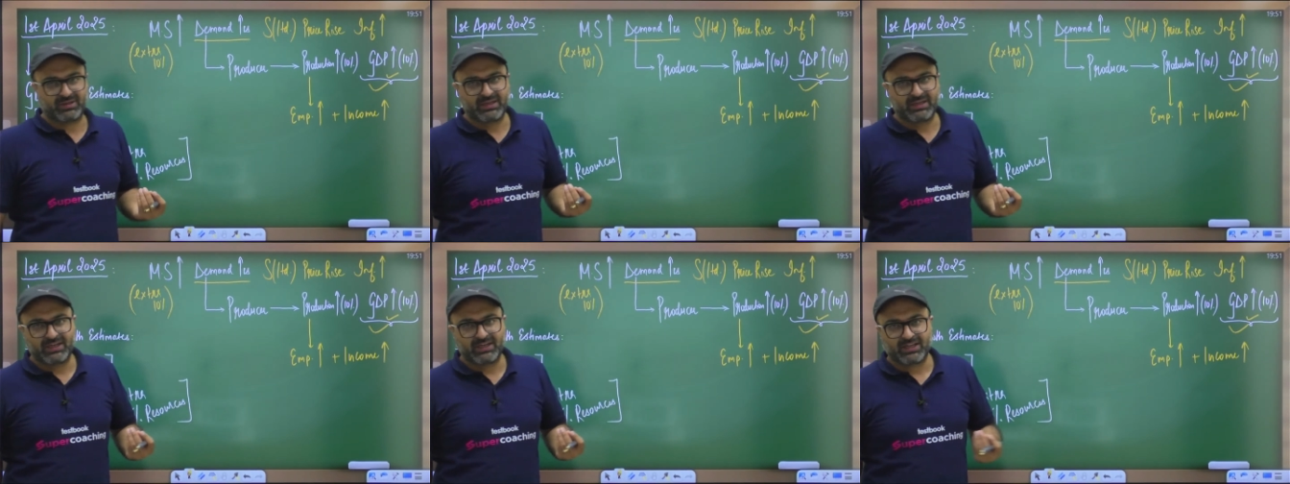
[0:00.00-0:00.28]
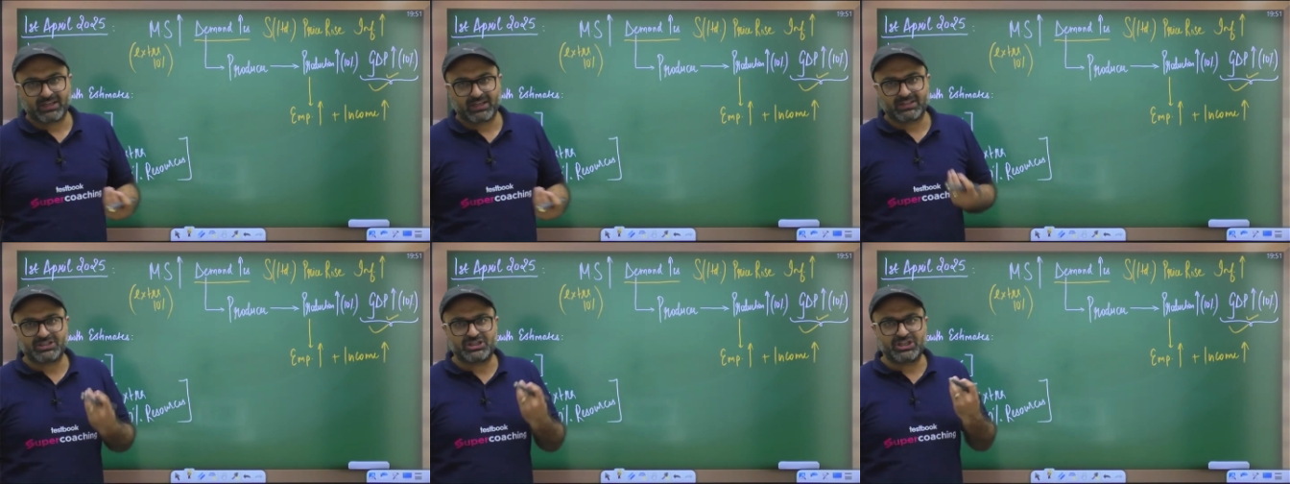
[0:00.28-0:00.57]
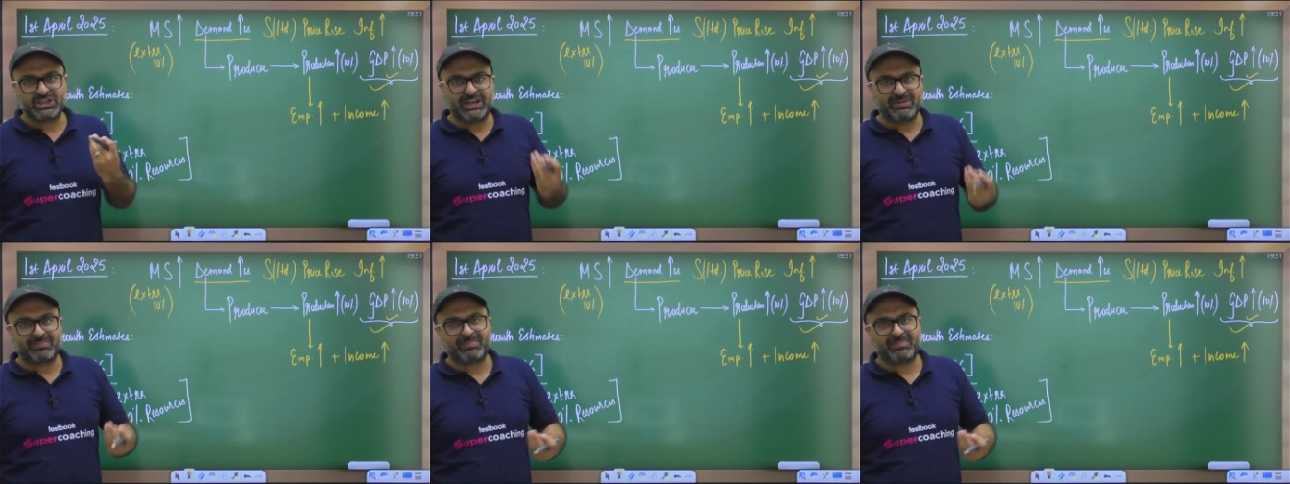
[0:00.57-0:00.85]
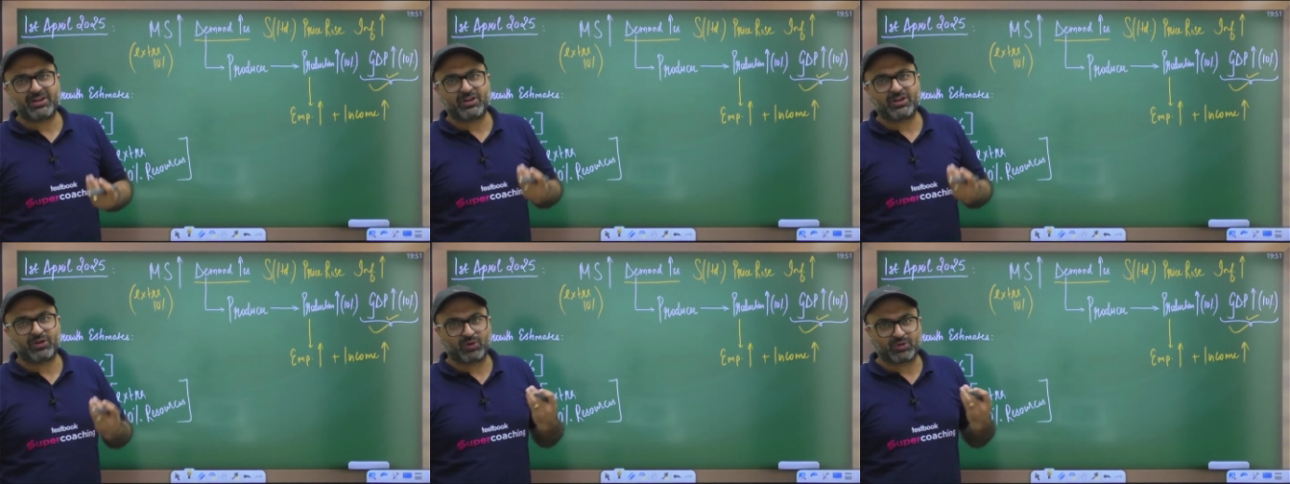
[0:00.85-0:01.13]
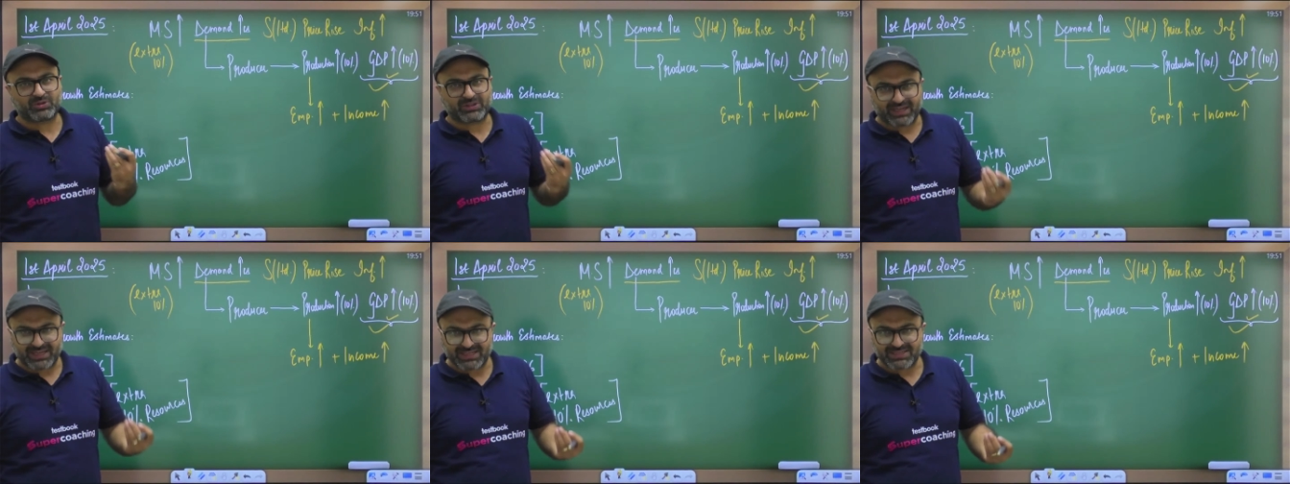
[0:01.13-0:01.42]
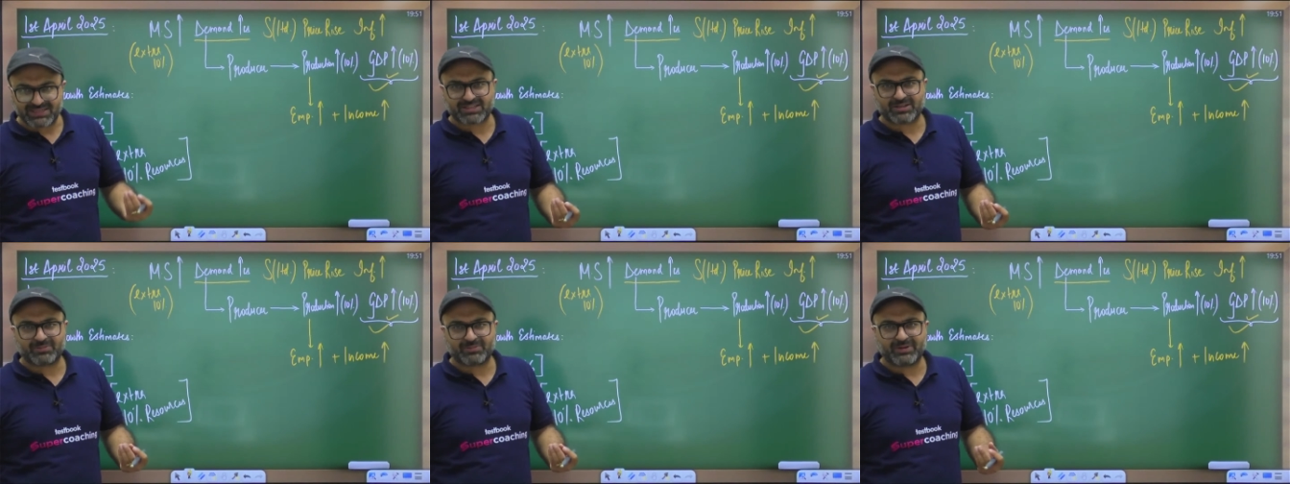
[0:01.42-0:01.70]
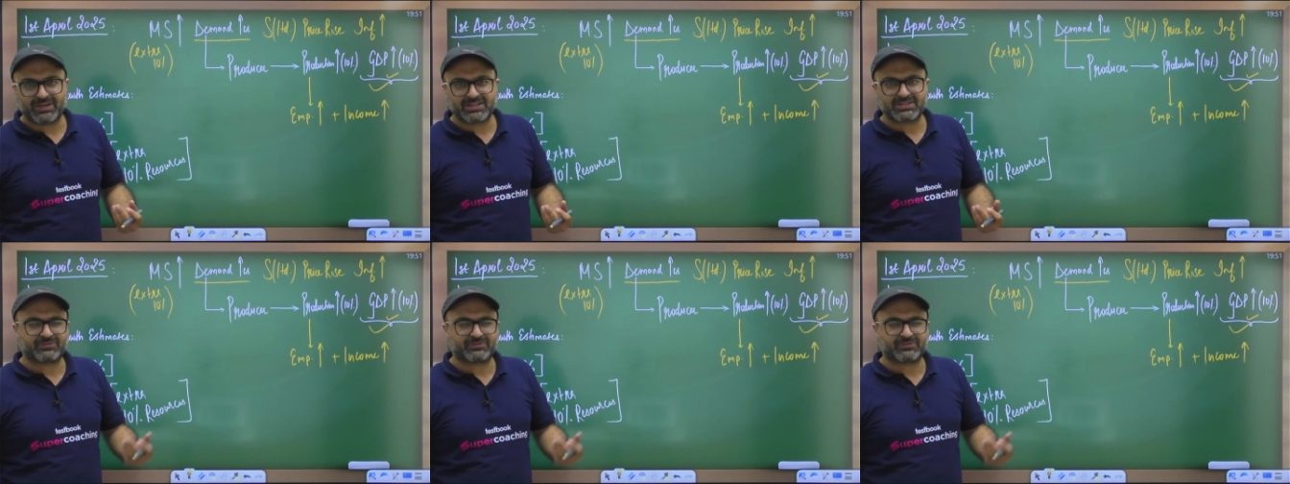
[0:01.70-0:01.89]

GDP growth estimates for